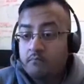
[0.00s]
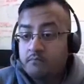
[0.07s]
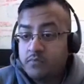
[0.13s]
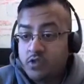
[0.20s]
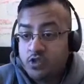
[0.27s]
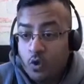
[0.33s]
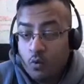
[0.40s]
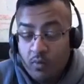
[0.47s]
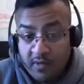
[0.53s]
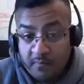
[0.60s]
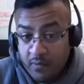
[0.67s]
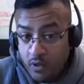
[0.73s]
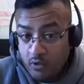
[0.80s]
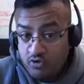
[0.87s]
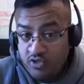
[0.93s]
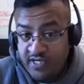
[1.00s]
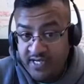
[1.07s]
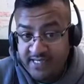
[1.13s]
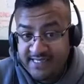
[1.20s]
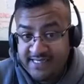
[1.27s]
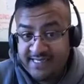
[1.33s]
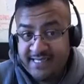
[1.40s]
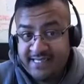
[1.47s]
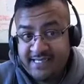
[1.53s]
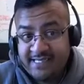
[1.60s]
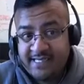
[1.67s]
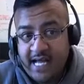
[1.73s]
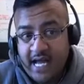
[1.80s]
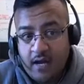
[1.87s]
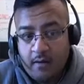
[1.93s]
So with BlueJeans,
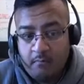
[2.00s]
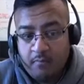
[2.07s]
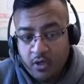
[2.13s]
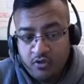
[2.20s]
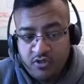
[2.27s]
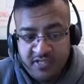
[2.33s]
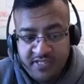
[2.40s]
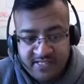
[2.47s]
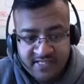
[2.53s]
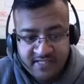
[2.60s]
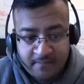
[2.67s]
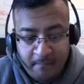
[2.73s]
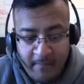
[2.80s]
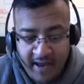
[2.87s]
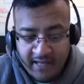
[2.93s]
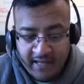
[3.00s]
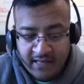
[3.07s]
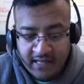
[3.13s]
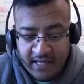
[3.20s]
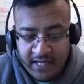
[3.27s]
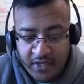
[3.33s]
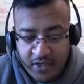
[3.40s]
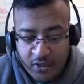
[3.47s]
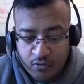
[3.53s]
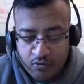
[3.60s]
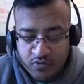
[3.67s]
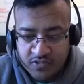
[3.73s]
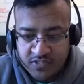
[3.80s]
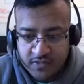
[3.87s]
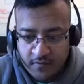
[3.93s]
BlueJeans is mainly
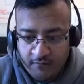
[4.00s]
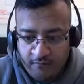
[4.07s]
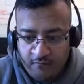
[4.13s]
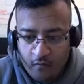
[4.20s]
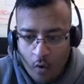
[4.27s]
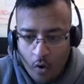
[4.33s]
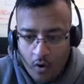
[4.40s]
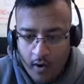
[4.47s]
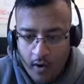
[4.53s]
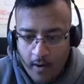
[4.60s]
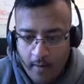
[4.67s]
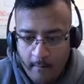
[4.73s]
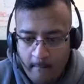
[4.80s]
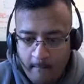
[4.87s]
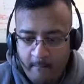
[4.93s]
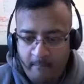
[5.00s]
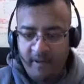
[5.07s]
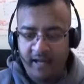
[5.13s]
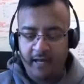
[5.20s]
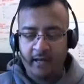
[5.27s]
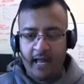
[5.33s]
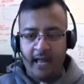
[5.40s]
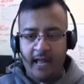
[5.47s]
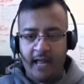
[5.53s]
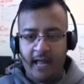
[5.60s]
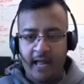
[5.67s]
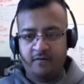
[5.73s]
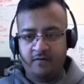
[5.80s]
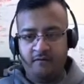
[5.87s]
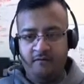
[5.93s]
used for being able
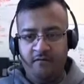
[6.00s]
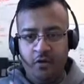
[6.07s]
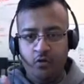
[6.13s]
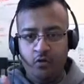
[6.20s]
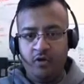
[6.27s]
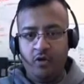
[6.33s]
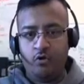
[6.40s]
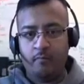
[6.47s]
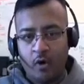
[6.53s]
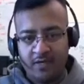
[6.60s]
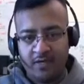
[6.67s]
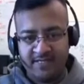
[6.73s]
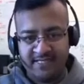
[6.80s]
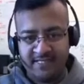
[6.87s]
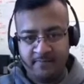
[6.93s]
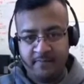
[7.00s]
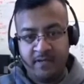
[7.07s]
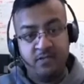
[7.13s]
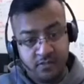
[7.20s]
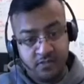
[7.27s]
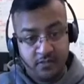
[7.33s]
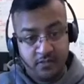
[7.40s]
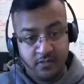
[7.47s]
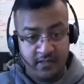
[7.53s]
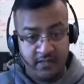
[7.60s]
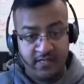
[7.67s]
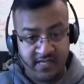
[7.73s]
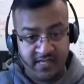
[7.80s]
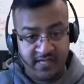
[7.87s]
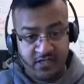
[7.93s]
to view your participants, in
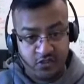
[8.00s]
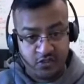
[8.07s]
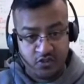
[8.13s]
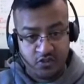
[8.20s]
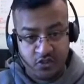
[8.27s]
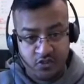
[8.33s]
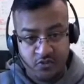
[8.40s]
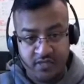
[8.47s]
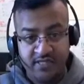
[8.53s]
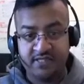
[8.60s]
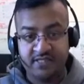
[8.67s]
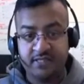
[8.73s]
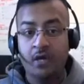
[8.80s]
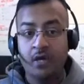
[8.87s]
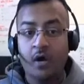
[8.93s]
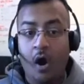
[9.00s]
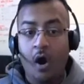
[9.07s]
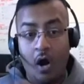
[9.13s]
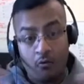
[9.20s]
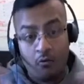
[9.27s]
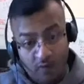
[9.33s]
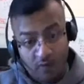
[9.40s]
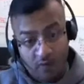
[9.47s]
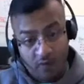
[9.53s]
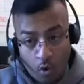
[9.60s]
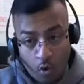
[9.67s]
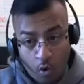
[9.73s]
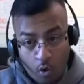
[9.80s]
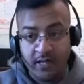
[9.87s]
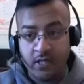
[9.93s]
this case your students,
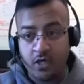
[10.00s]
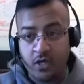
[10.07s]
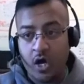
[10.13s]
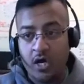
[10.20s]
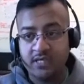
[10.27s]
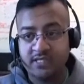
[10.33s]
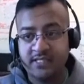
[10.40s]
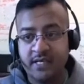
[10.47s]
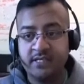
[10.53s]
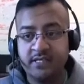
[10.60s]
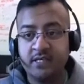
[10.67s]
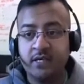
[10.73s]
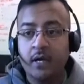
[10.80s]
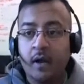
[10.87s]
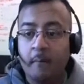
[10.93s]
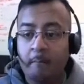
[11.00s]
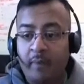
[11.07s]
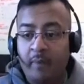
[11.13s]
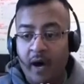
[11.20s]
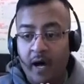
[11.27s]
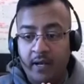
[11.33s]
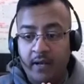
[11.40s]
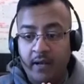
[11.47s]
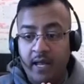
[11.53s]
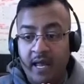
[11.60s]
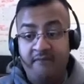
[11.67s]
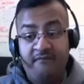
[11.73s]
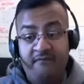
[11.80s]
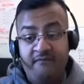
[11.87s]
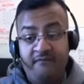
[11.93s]
recording the content. But
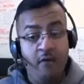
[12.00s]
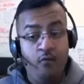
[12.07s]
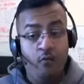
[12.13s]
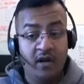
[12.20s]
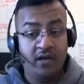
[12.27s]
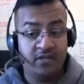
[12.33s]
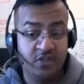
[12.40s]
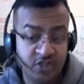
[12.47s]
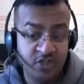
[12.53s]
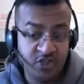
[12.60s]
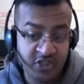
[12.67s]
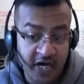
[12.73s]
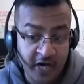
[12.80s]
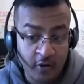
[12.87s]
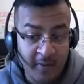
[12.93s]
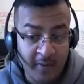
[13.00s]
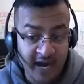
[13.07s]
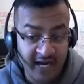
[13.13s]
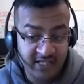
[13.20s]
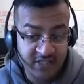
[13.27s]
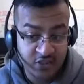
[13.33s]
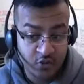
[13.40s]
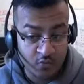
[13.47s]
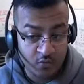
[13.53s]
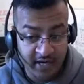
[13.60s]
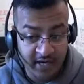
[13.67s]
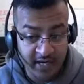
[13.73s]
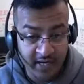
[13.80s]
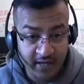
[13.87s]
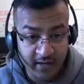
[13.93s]
if I wanted to share my
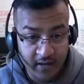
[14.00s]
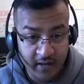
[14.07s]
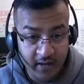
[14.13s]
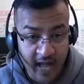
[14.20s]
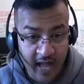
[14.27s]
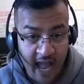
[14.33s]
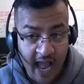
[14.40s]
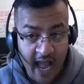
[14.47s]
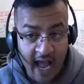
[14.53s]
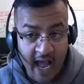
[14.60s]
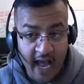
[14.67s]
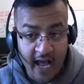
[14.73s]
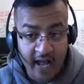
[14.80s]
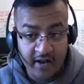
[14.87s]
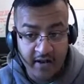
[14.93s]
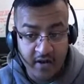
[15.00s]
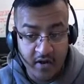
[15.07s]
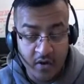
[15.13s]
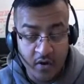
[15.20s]
screen and